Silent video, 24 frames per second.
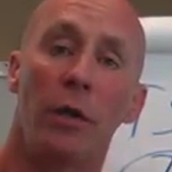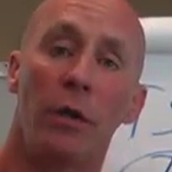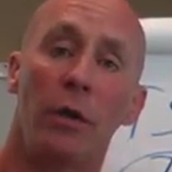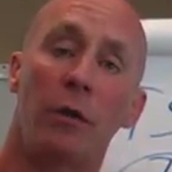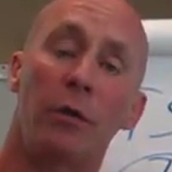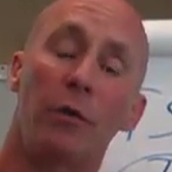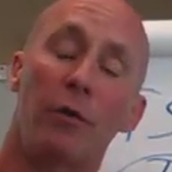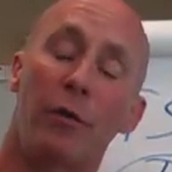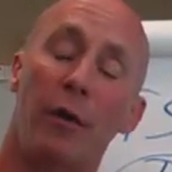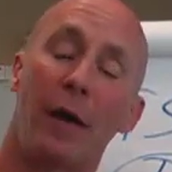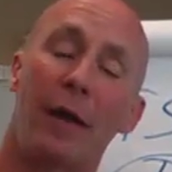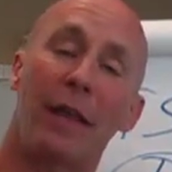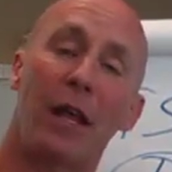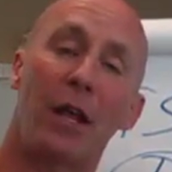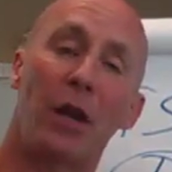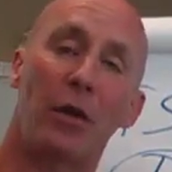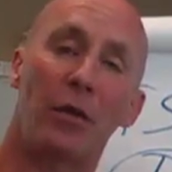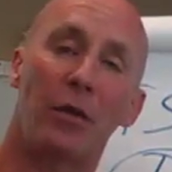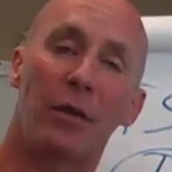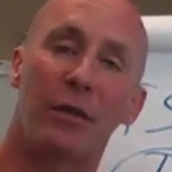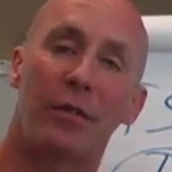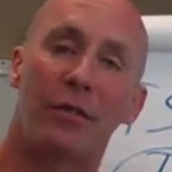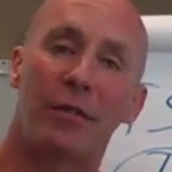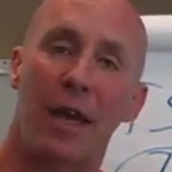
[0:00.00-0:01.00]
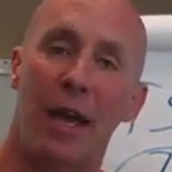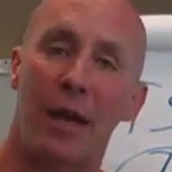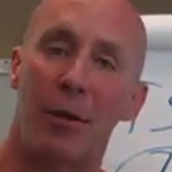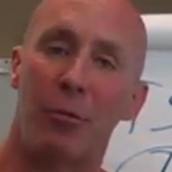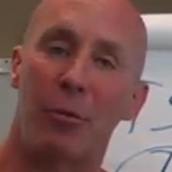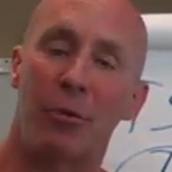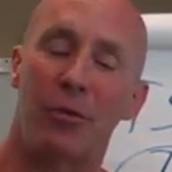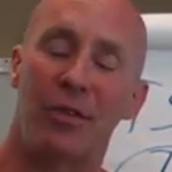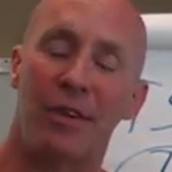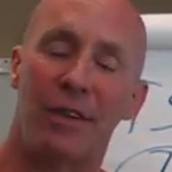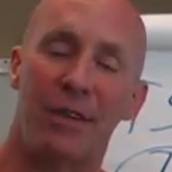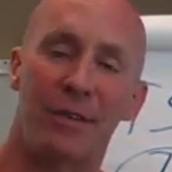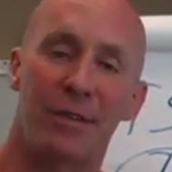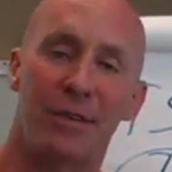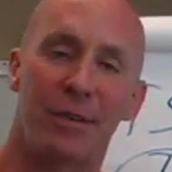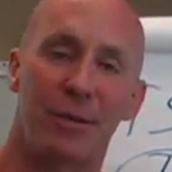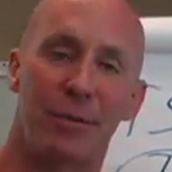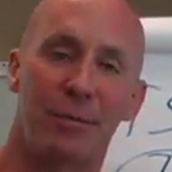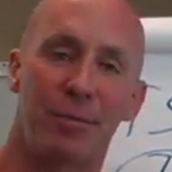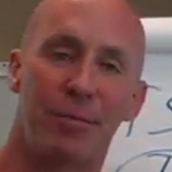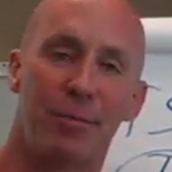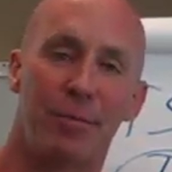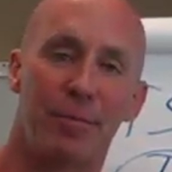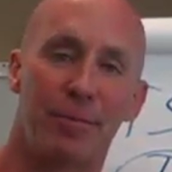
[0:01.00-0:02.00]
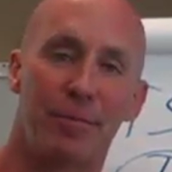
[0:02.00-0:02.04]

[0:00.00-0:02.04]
You can find that on this site. We'll see you soon.